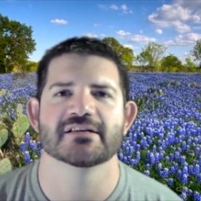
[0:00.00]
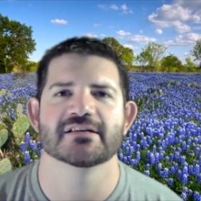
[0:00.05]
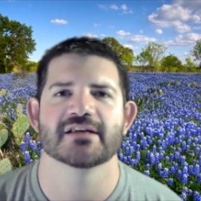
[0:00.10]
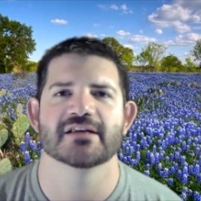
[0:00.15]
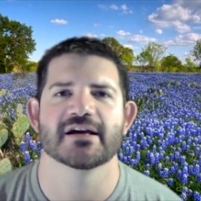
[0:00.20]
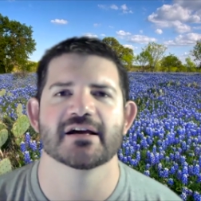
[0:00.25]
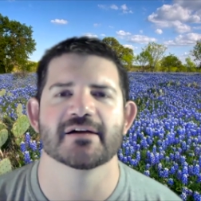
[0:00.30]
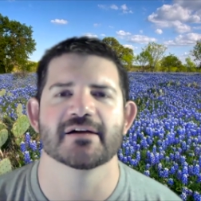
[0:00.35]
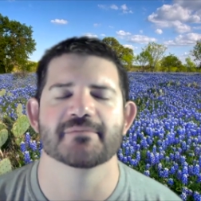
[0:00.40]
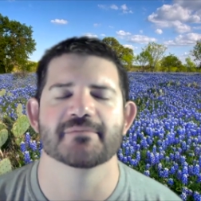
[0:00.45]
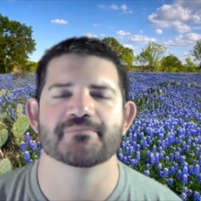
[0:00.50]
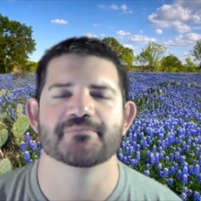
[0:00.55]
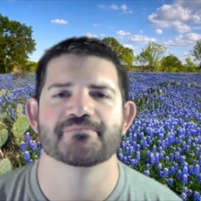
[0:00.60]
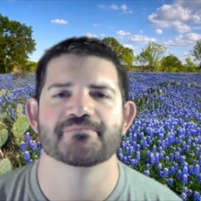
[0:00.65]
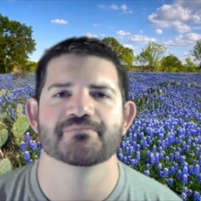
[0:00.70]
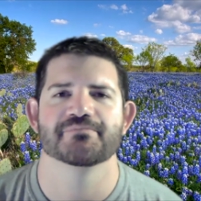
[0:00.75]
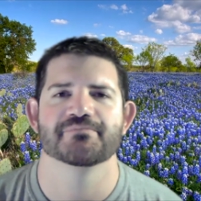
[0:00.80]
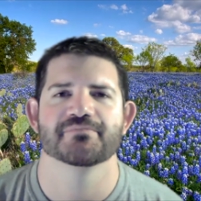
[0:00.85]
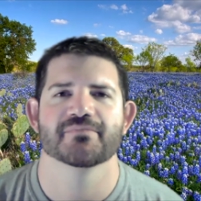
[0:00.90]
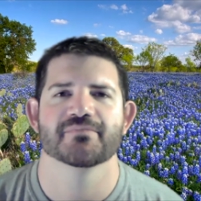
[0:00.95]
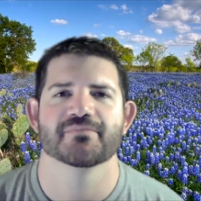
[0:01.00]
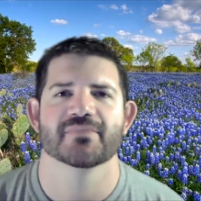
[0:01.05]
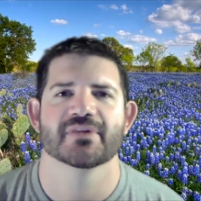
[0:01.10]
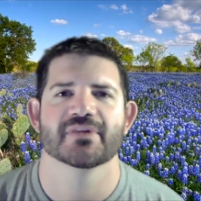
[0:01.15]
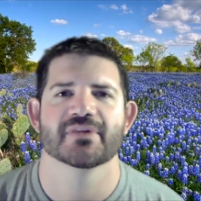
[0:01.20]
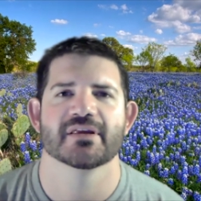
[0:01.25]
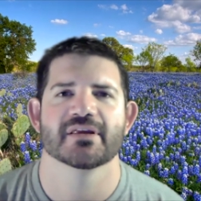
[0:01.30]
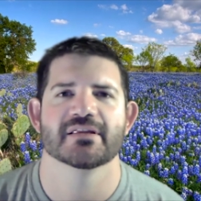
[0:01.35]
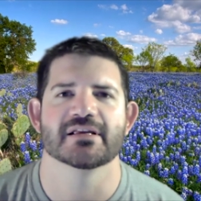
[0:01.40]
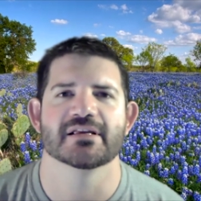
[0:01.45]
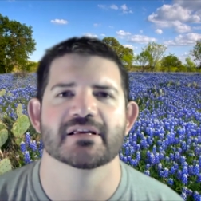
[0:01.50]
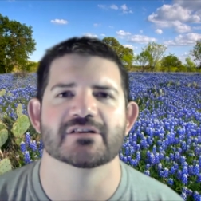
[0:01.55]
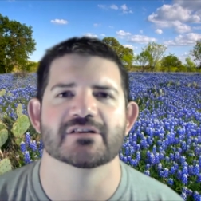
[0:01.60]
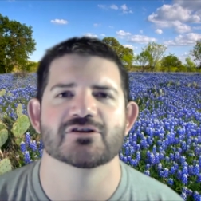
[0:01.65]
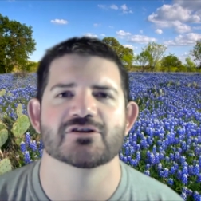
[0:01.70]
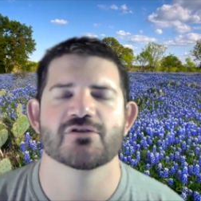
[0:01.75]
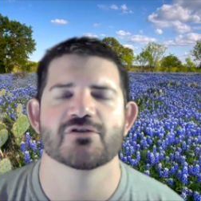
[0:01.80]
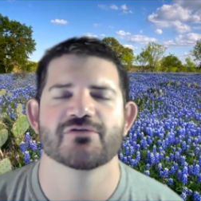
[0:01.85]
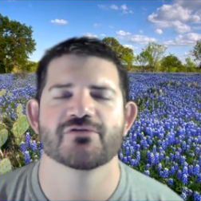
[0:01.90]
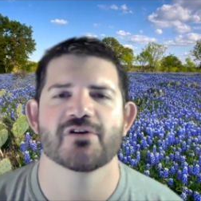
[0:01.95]
um, that
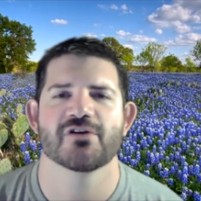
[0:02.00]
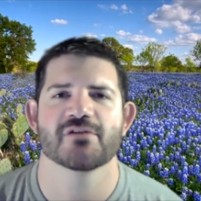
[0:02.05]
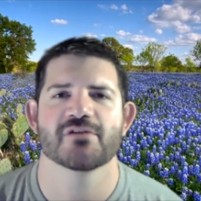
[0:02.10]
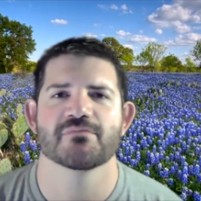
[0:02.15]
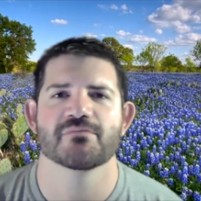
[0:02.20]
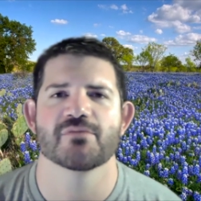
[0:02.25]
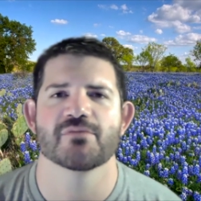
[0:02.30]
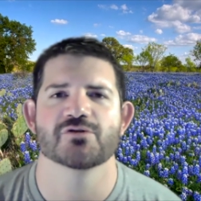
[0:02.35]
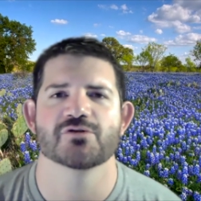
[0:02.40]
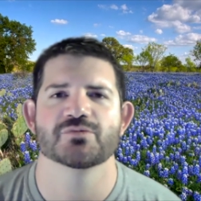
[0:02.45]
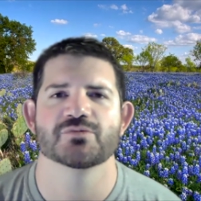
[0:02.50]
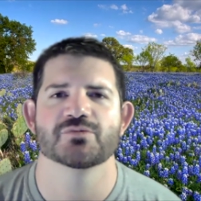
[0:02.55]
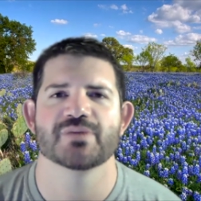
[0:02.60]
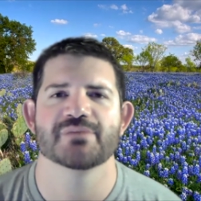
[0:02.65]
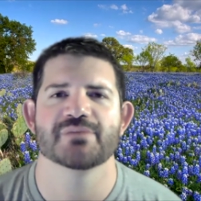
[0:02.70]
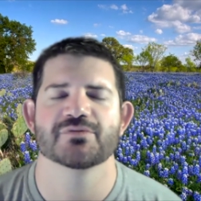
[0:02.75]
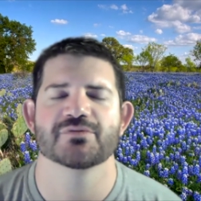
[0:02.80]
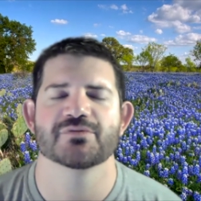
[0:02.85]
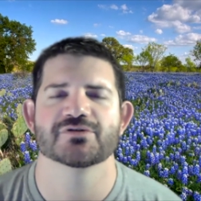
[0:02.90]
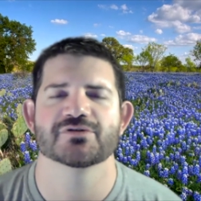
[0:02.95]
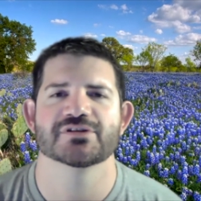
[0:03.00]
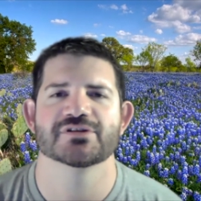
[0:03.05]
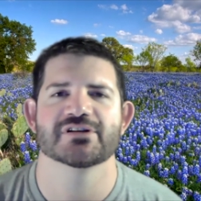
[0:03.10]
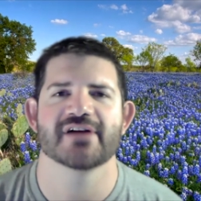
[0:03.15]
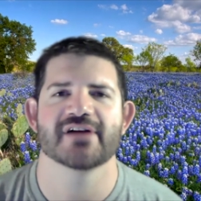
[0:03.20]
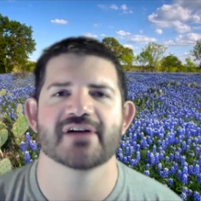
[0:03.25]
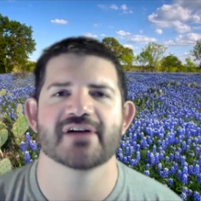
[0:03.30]
so far most people still